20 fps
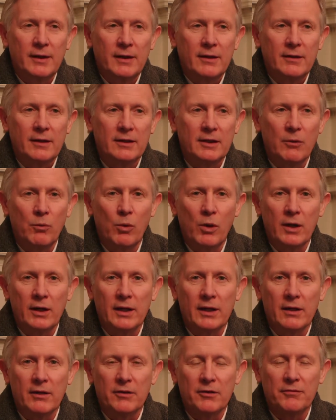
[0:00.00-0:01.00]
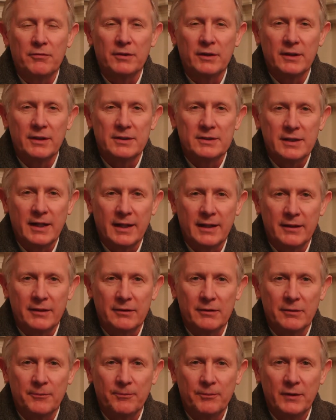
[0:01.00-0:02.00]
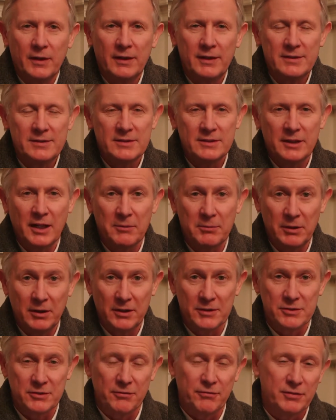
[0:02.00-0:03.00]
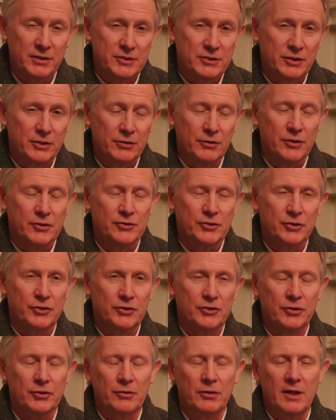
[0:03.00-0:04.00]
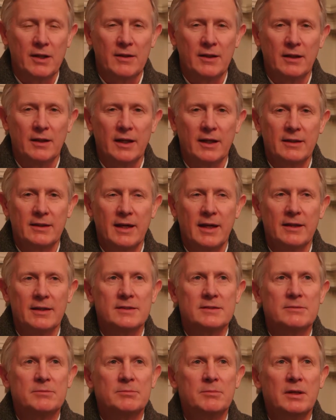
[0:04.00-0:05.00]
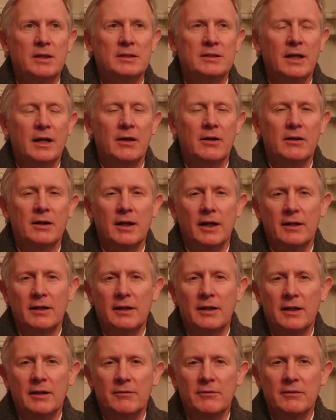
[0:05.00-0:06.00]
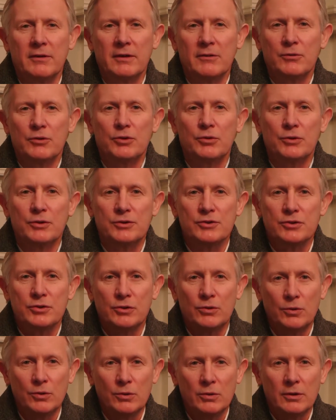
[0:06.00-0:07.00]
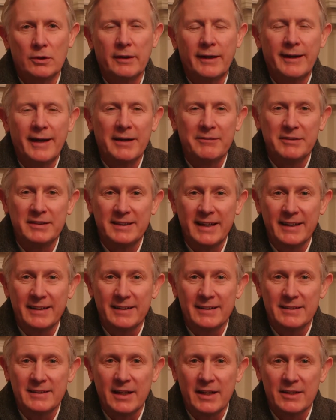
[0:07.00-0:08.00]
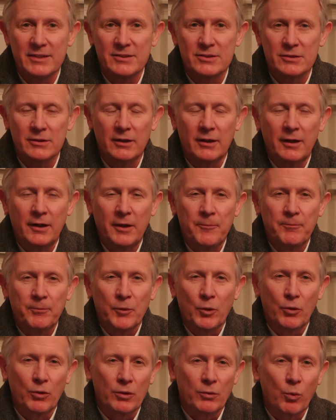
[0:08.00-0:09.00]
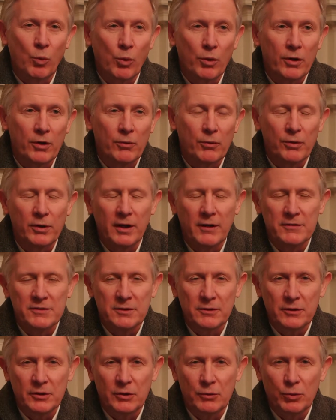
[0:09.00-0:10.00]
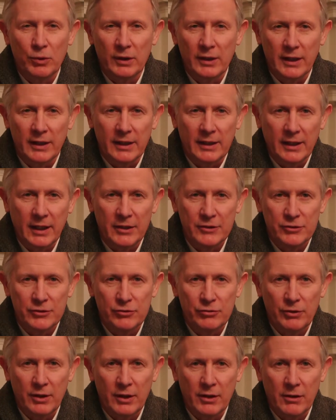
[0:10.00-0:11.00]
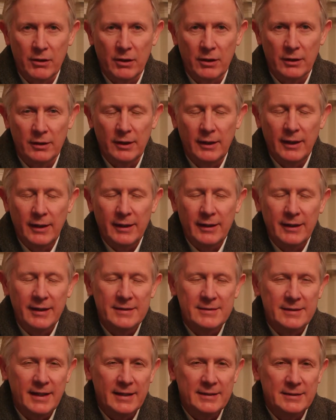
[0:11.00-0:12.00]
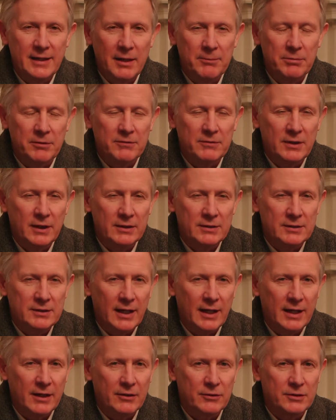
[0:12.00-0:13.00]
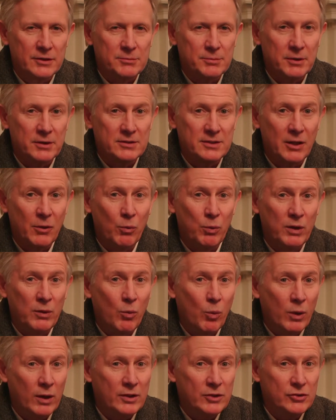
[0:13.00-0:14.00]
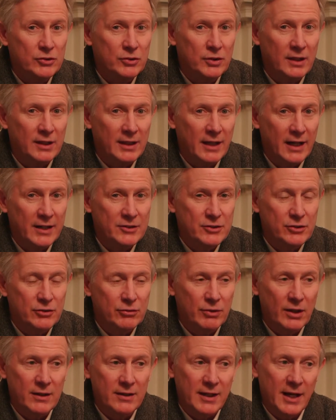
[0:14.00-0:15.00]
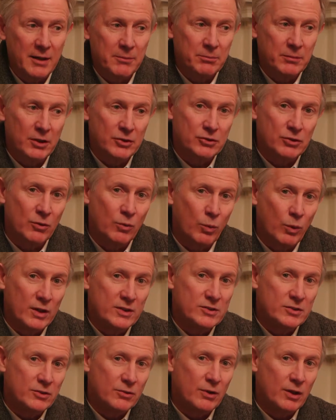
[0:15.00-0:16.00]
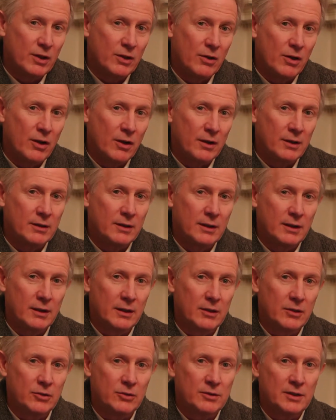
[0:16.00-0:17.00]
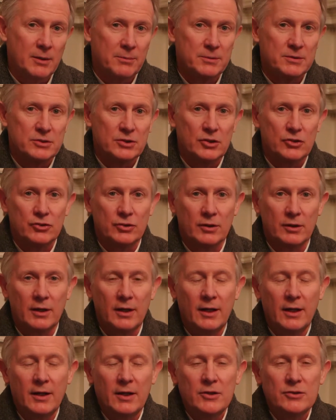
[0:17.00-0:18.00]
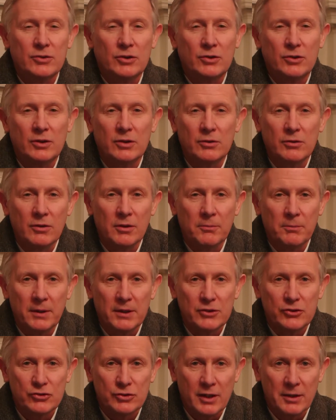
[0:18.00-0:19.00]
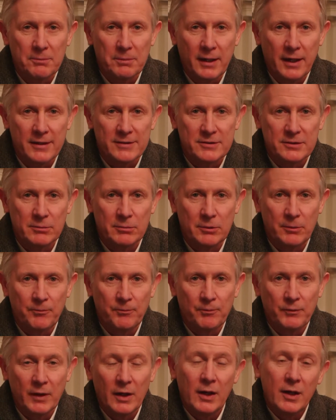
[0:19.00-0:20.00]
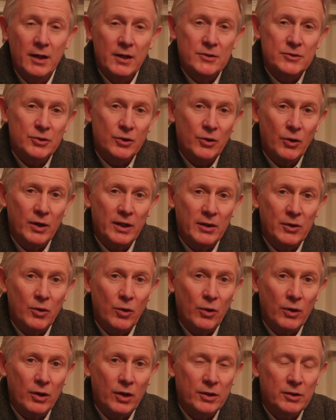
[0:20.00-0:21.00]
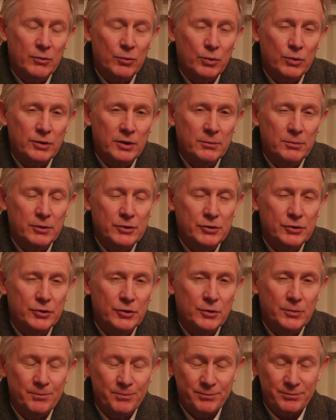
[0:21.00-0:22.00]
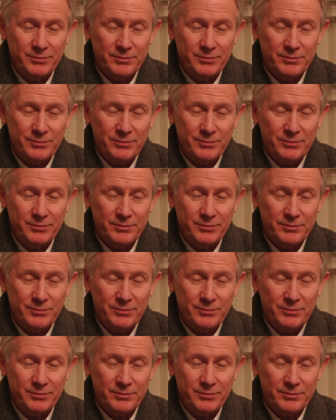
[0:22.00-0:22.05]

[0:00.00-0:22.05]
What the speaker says: that they walk out of there feeling tired. It isn't tired because of physical exertion or anything like that. It's being tired like when you're in school, having taken a test, or in work where you have something you really got to concentrate on. It's that type of tiredness, because we want you to concentrate that much on what's going on in your deposition so you can do the best job possible. So going on to rule number 2,